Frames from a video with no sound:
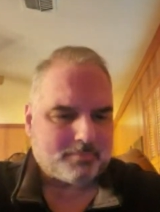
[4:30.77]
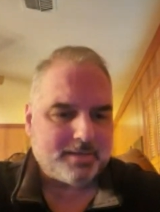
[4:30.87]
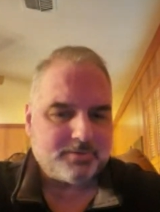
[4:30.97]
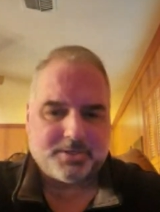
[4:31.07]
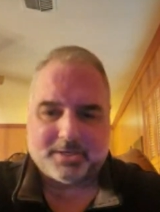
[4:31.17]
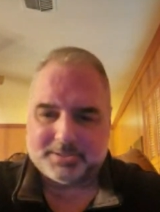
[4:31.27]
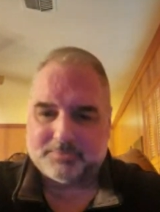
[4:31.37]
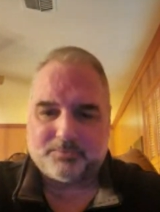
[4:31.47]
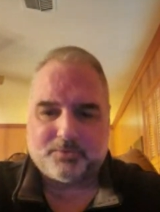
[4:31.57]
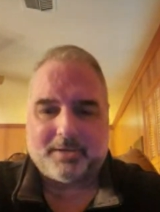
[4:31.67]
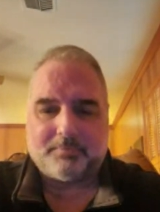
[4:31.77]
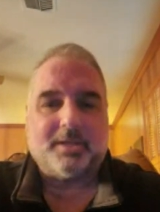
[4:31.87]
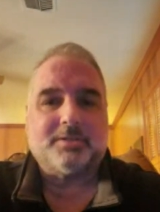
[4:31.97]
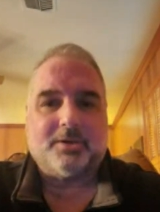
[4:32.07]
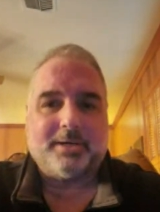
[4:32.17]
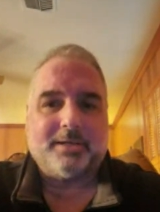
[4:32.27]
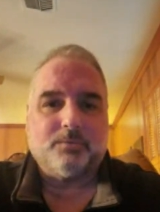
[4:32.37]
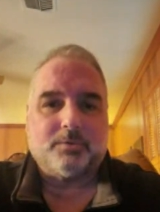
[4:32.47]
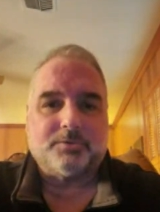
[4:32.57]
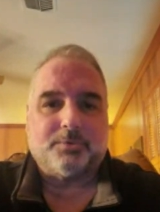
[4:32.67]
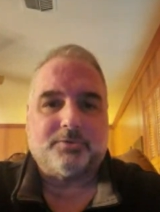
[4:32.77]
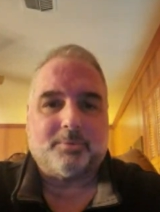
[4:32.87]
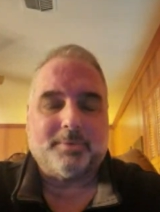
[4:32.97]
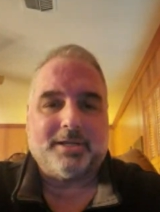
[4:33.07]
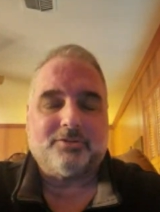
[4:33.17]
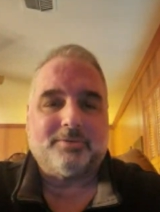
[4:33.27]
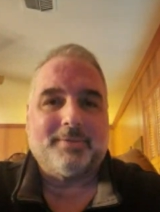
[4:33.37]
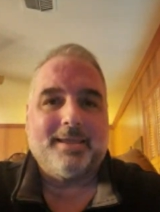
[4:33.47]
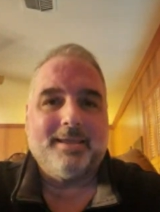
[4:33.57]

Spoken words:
So I said, great, let's go ahead and we'll do a termination.